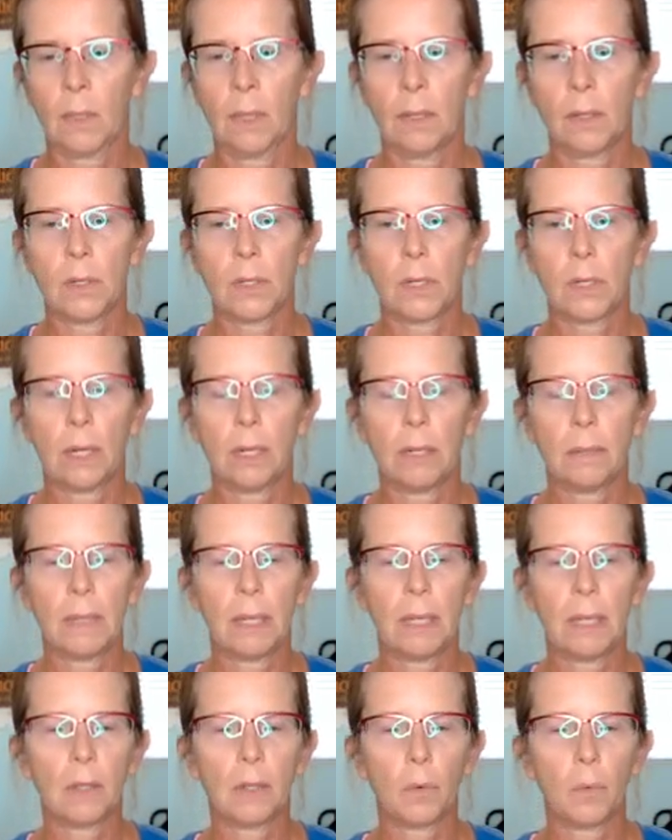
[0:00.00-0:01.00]
Gently
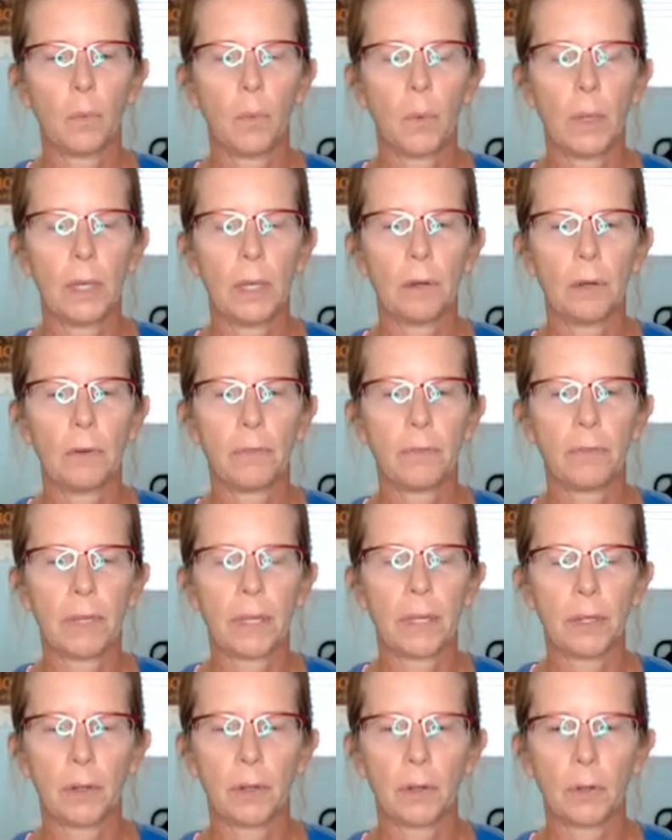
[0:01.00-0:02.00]
begin to wiggle
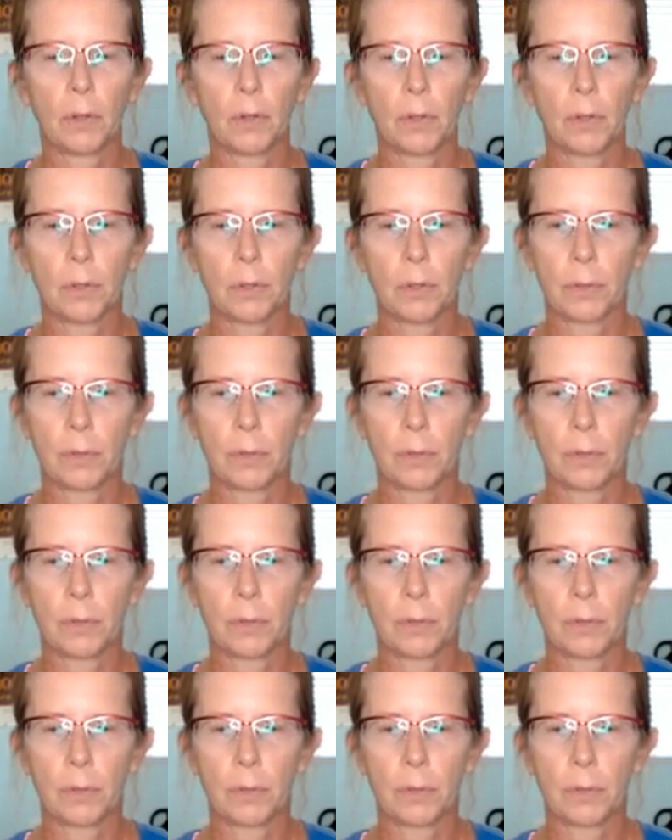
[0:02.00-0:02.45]
fingers.